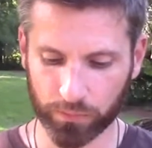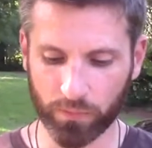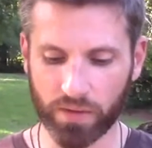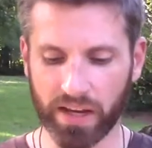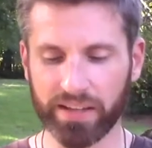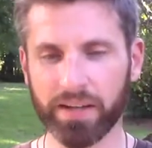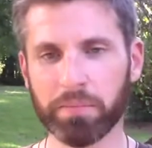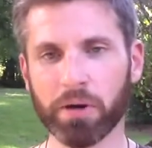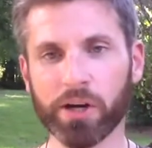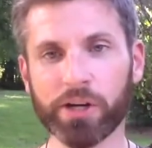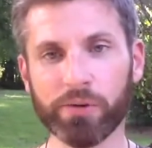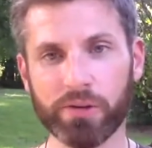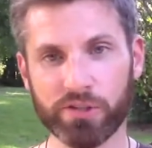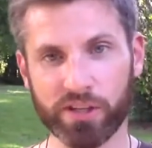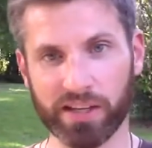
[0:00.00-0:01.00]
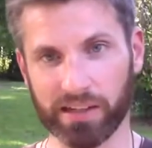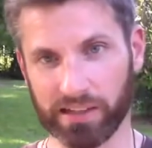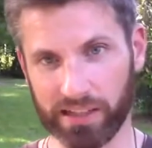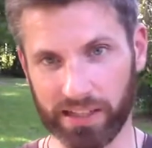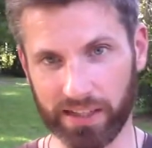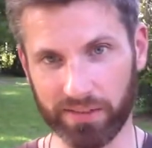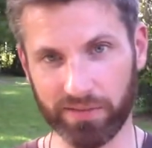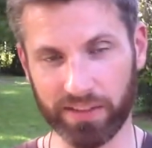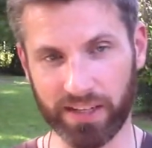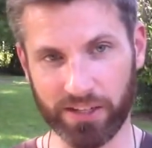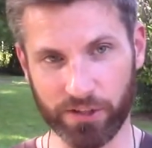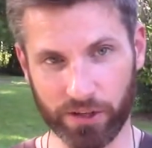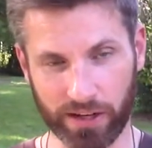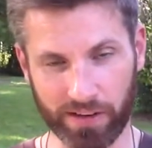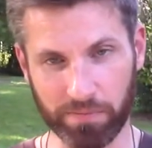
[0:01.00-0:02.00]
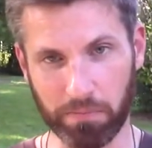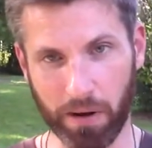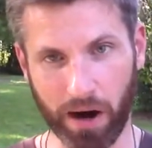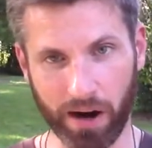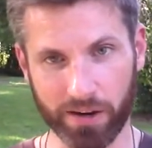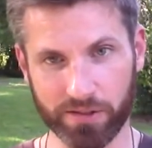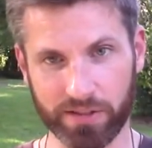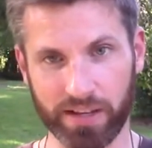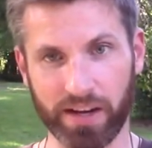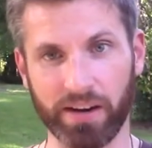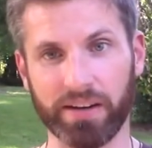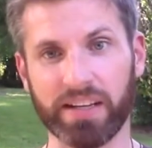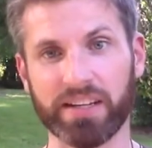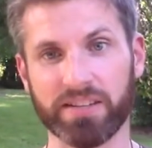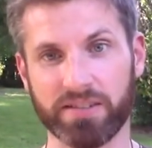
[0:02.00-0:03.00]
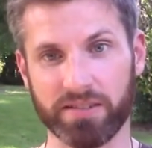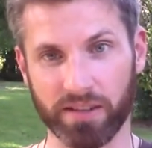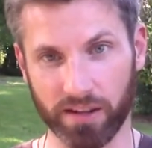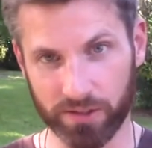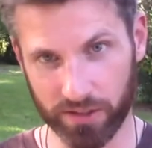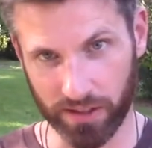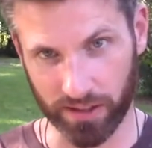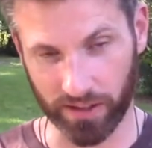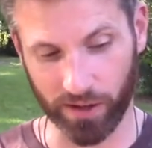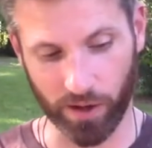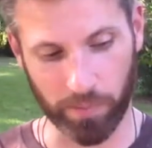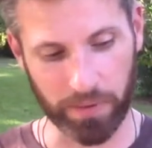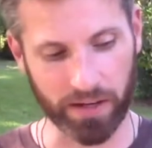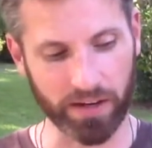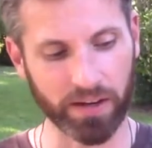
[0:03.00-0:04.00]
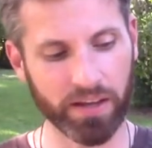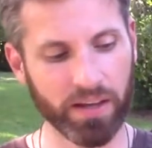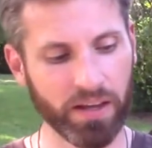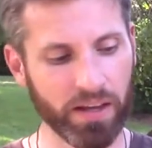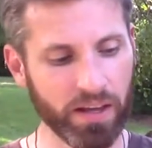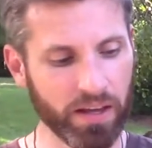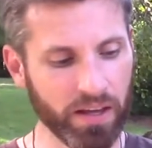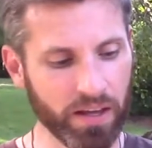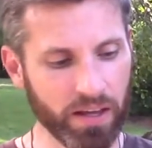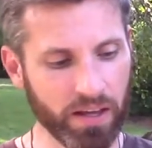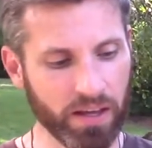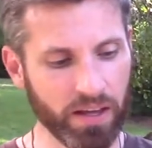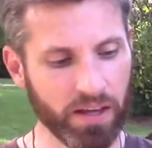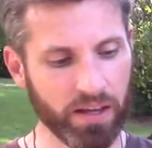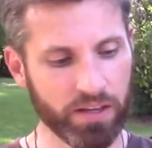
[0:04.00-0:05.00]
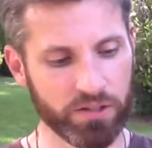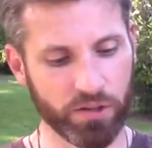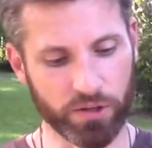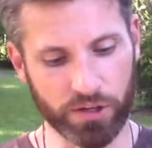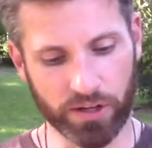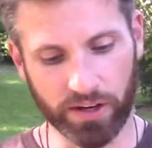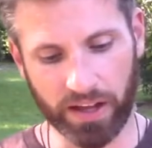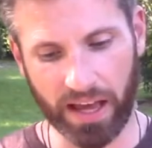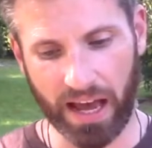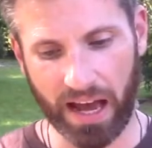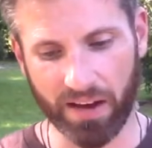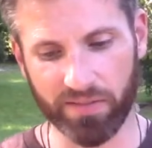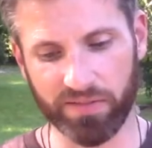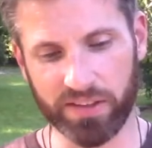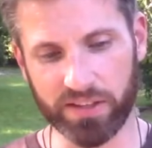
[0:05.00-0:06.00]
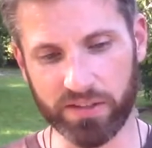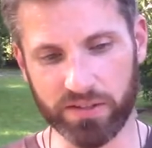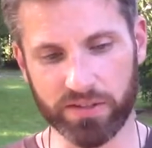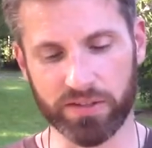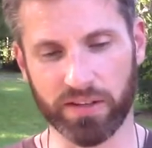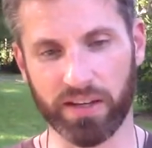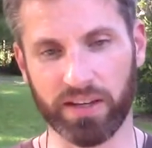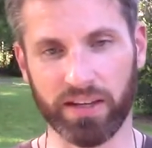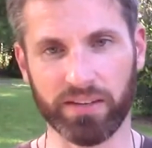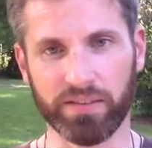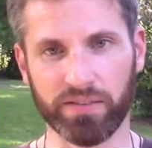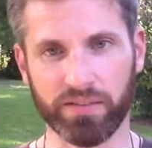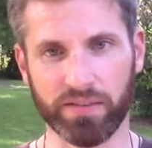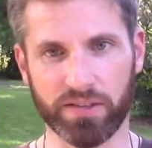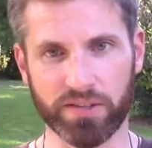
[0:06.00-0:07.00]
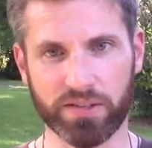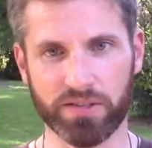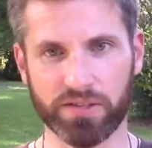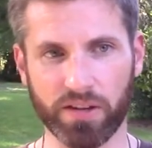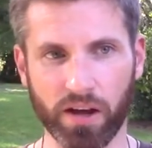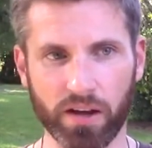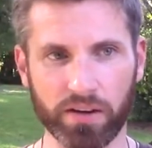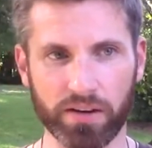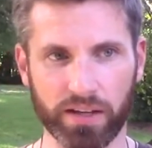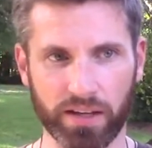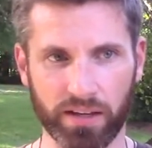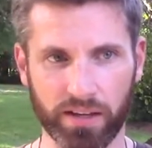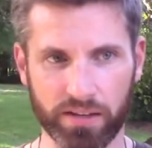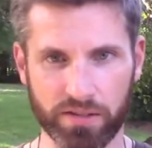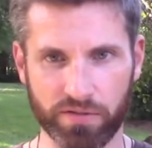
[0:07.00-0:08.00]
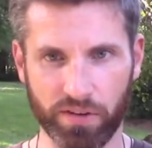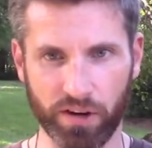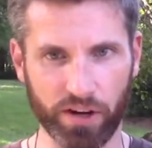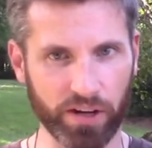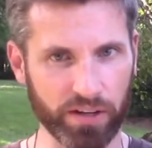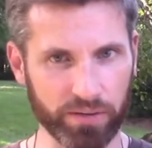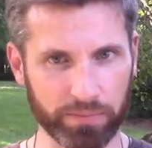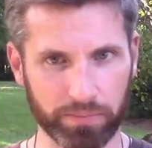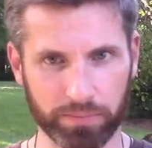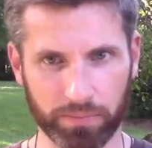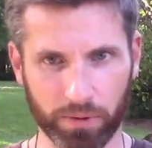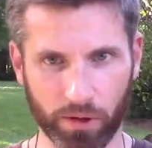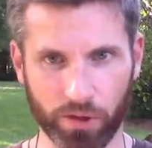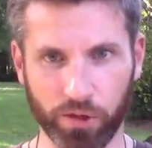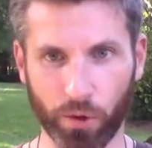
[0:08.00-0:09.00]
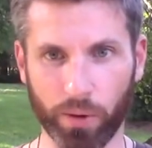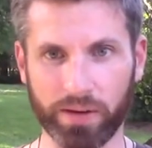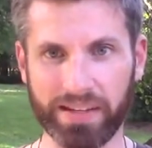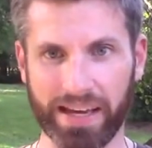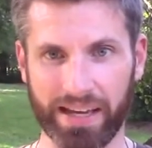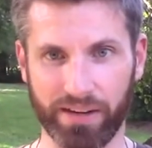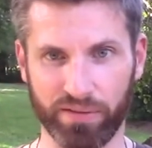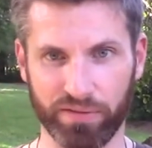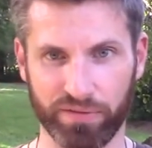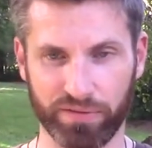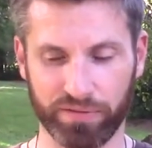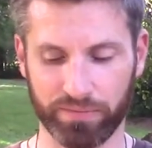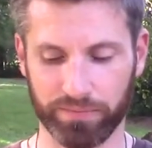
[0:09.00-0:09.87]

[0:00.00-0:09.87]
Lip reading: And then Mercury's going to leave, and then you're going to have Mars there, and then the Sun's going to come in. So you're going to have these, and then the Sun is very authoritative.